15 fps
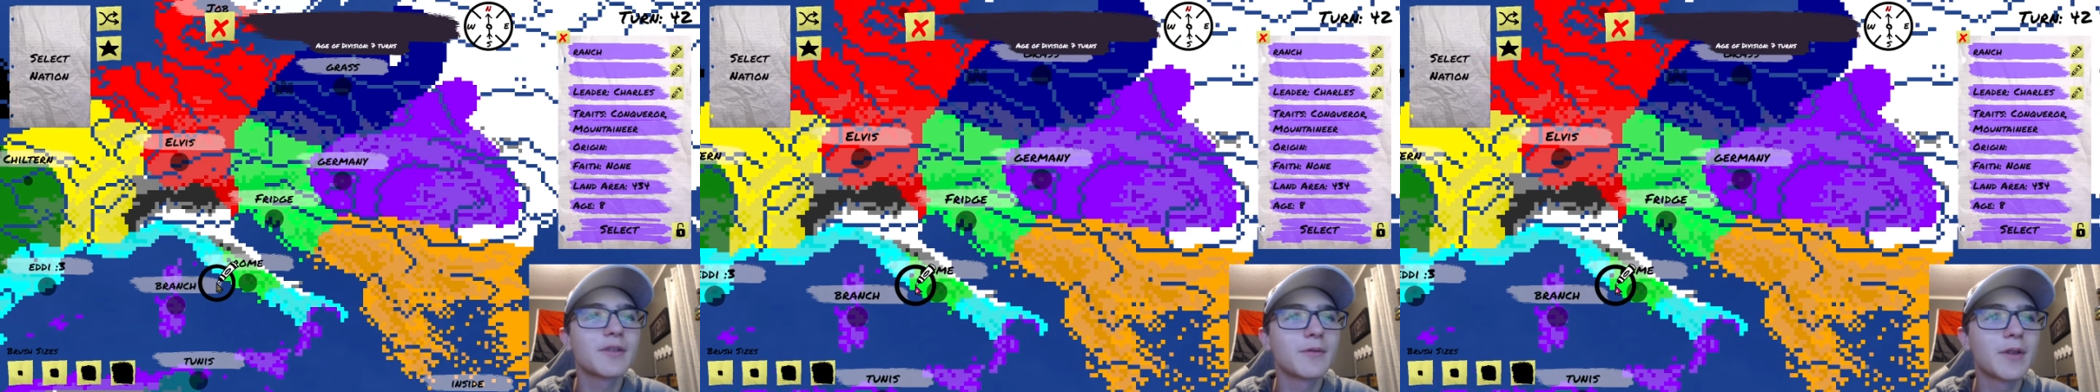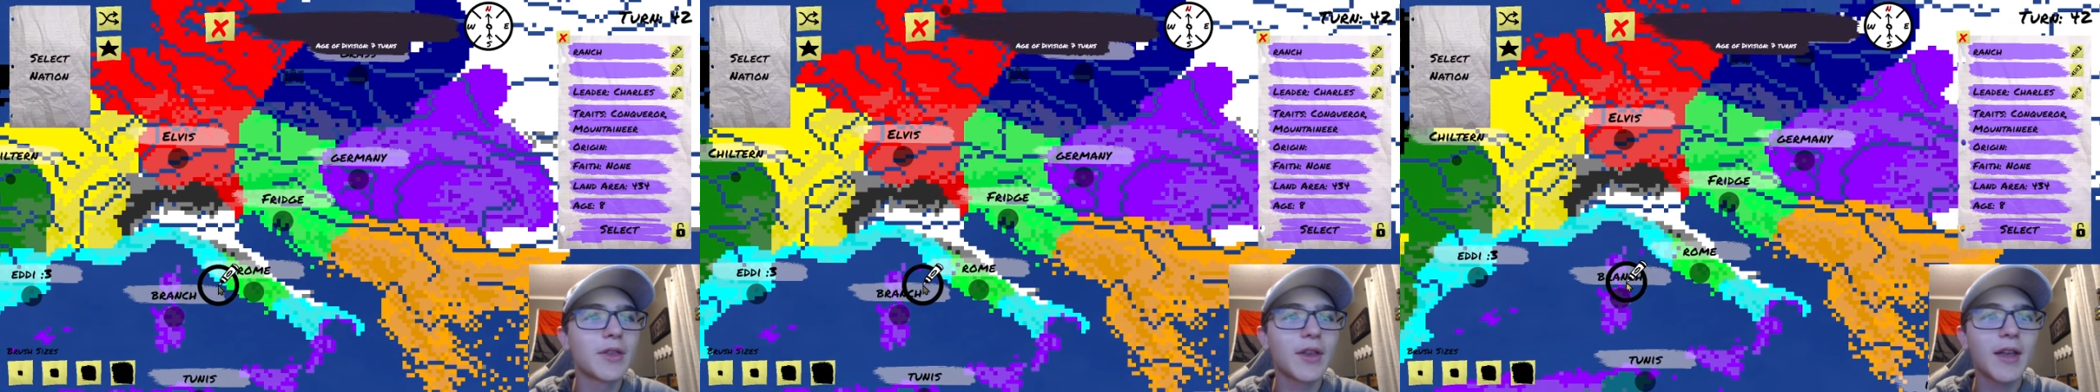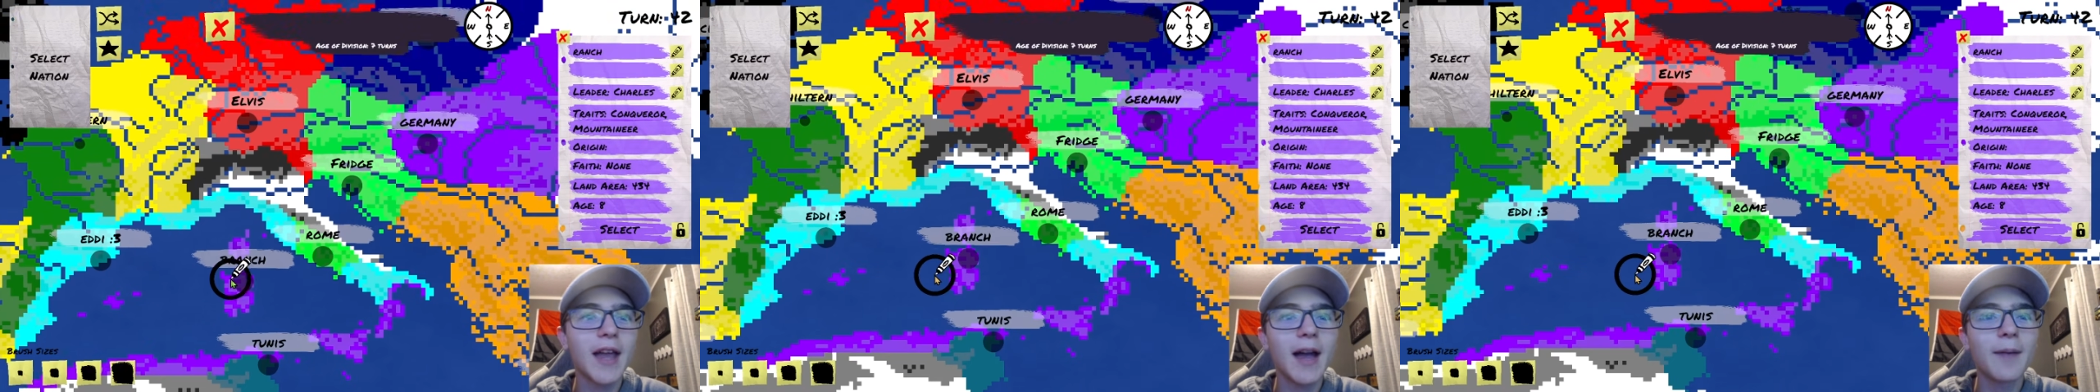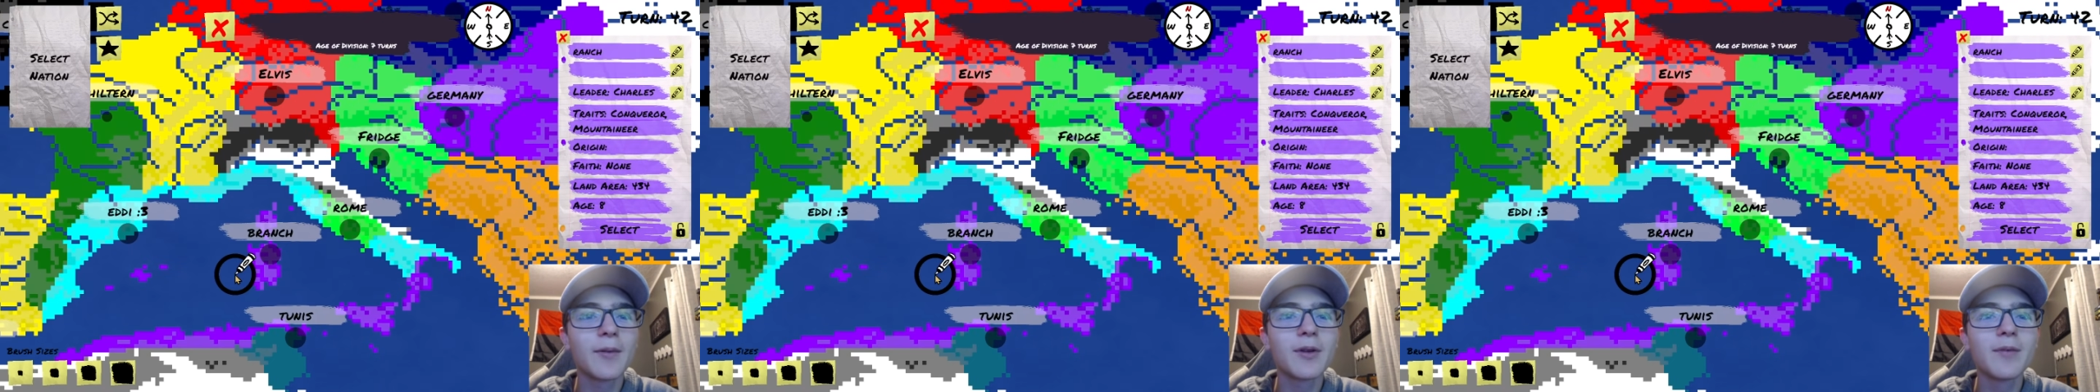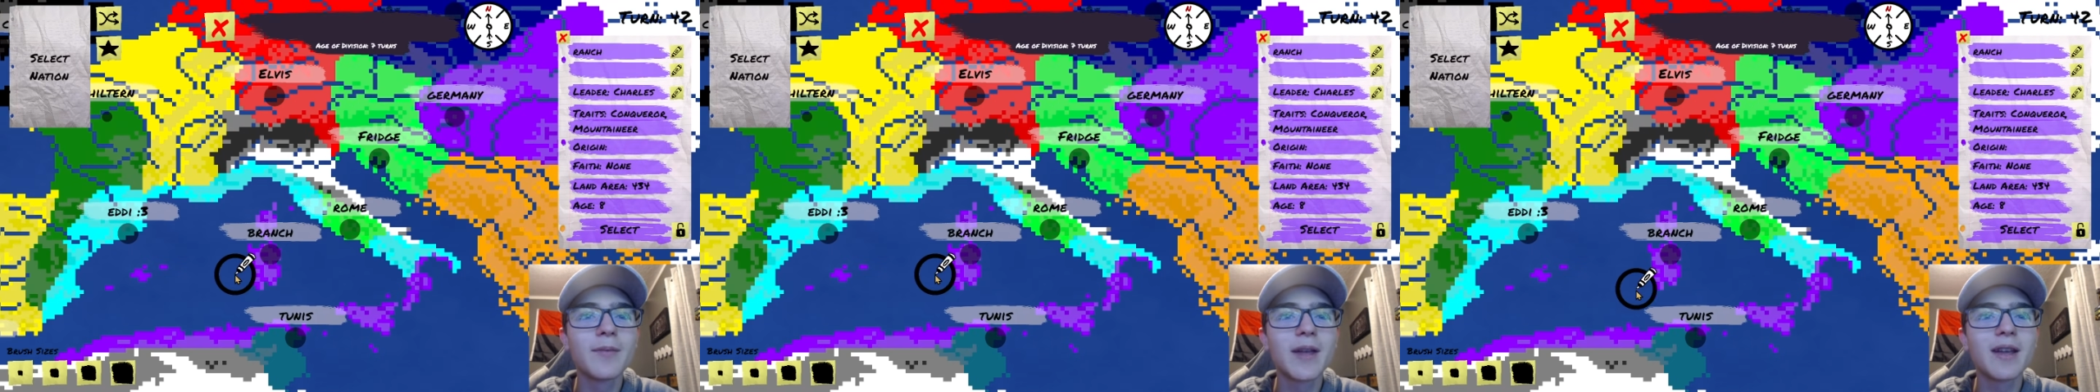with the
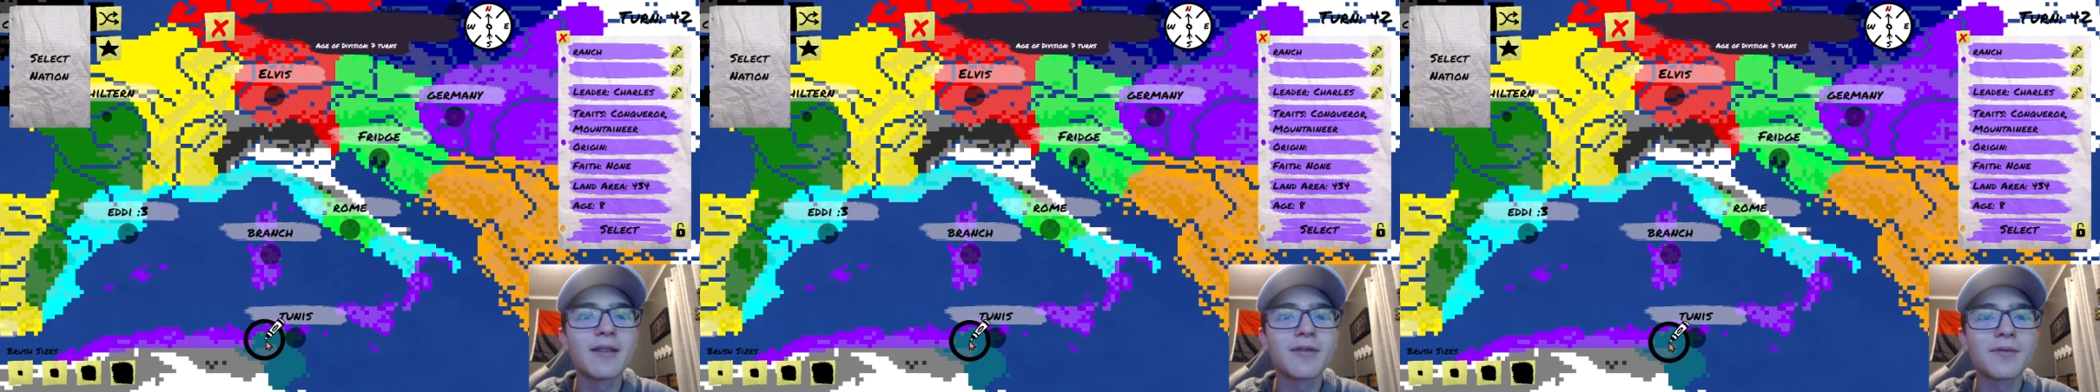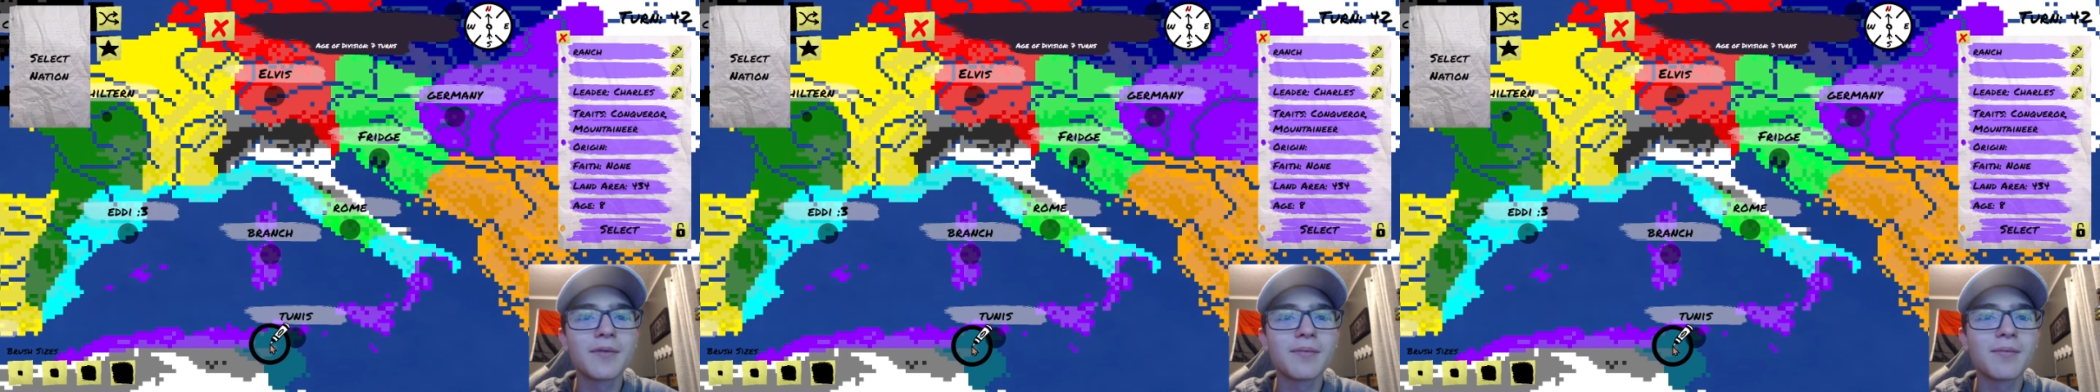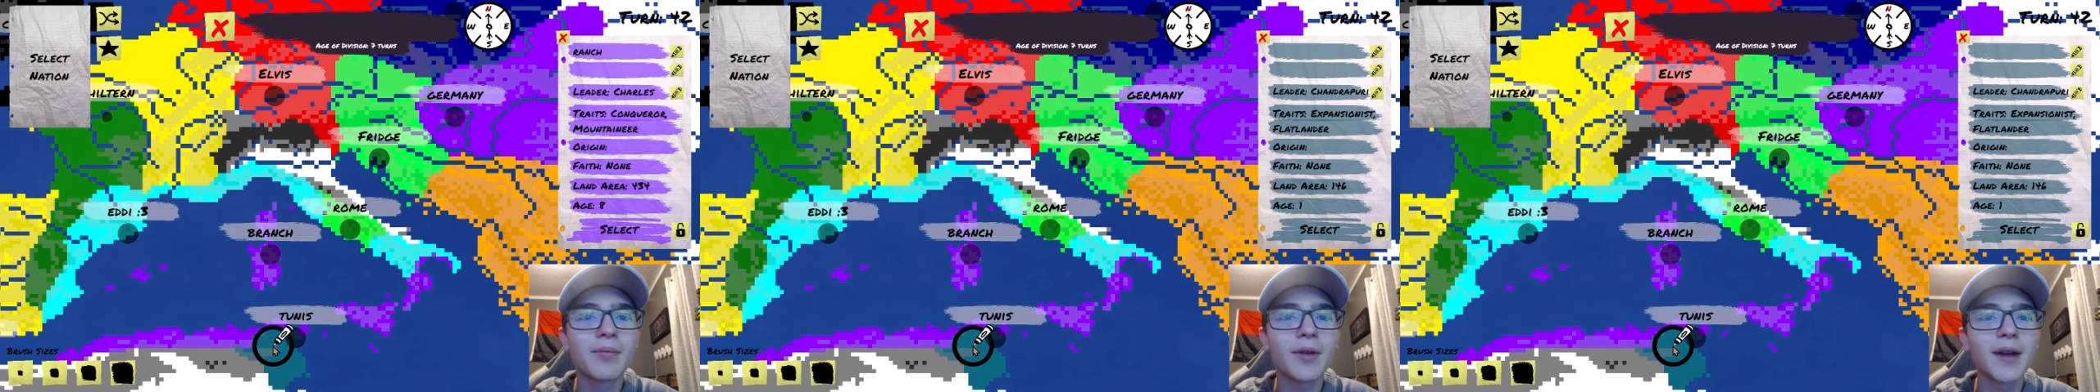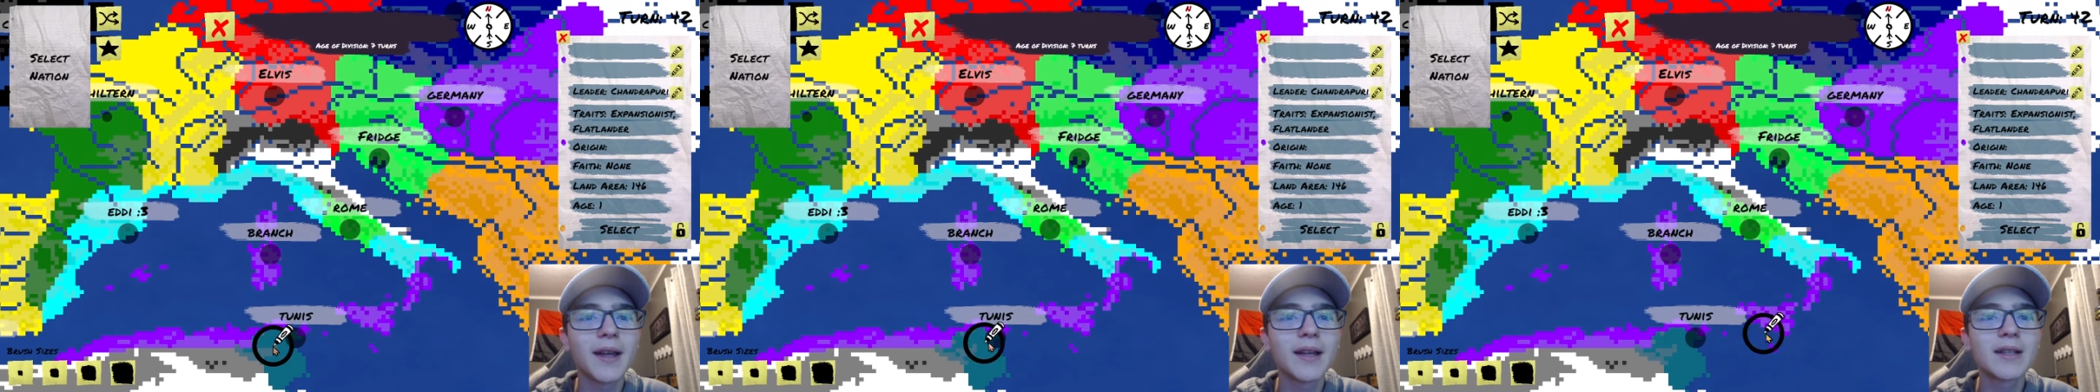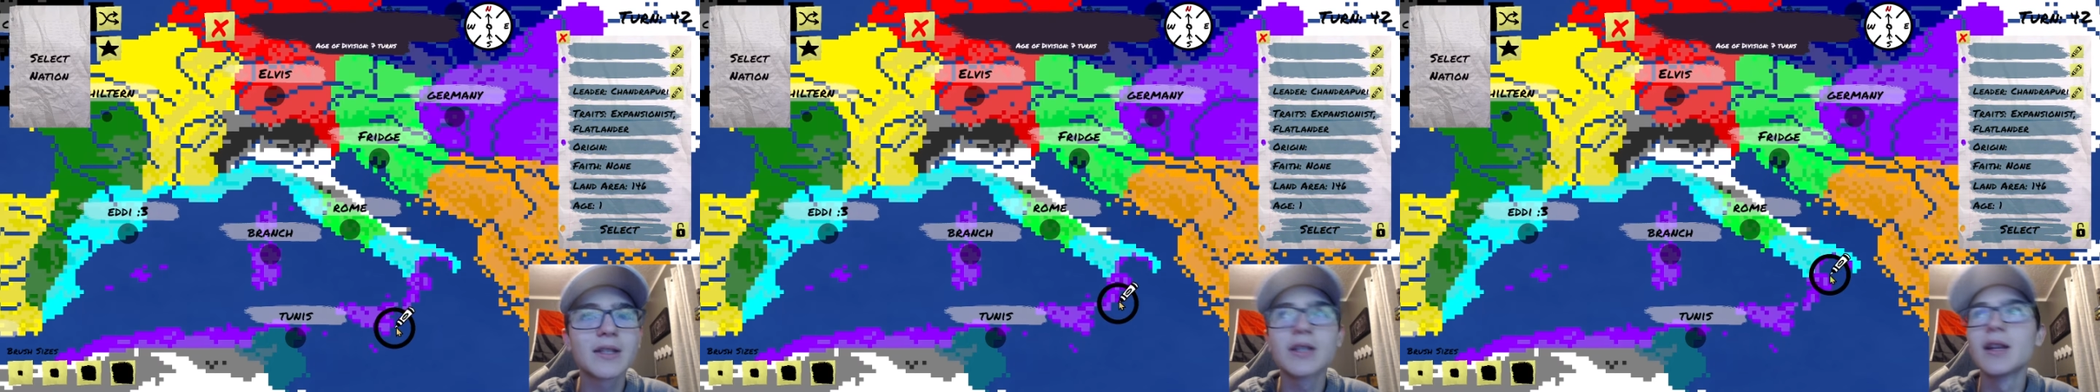capital being
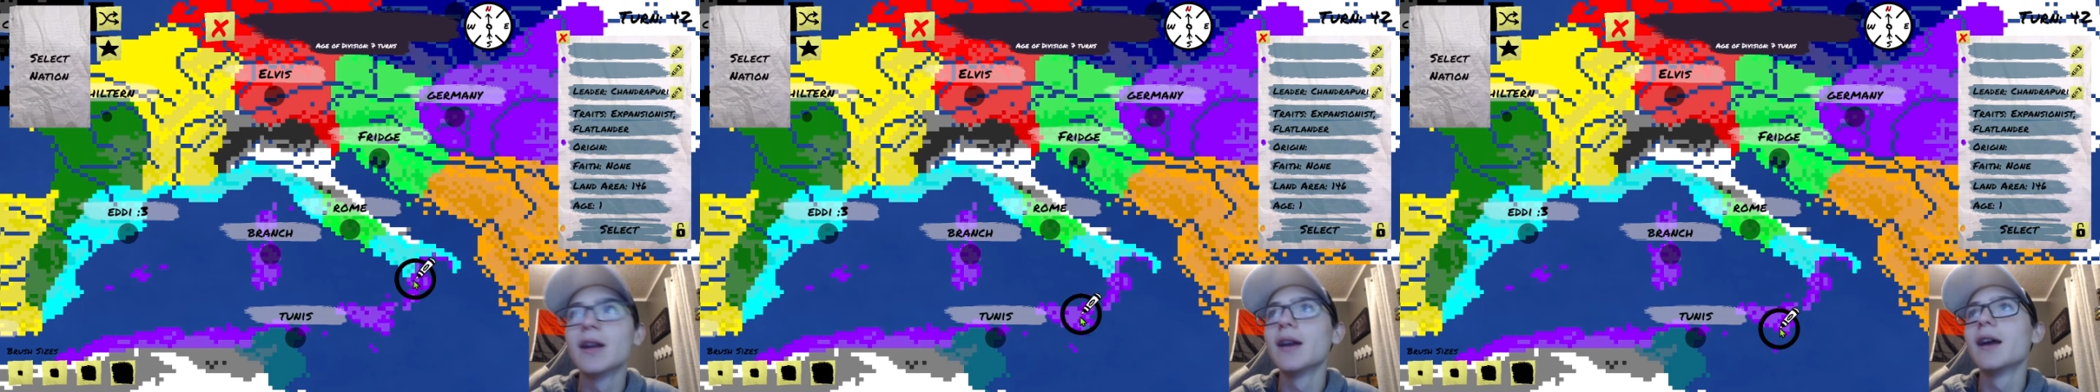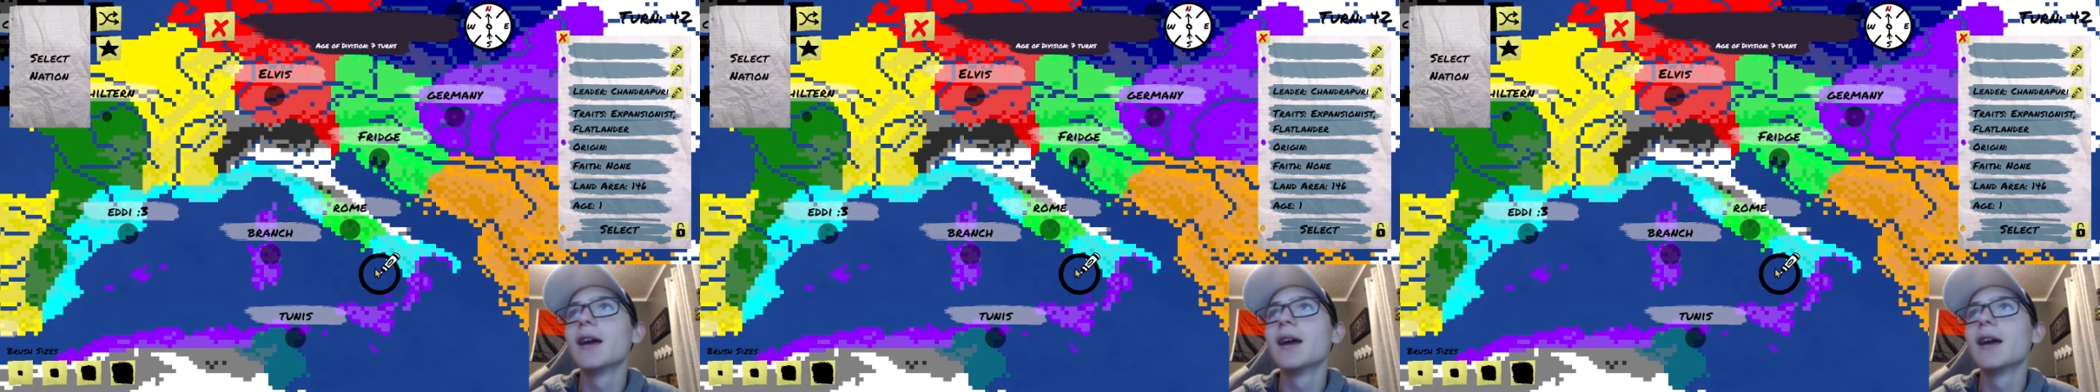Branch.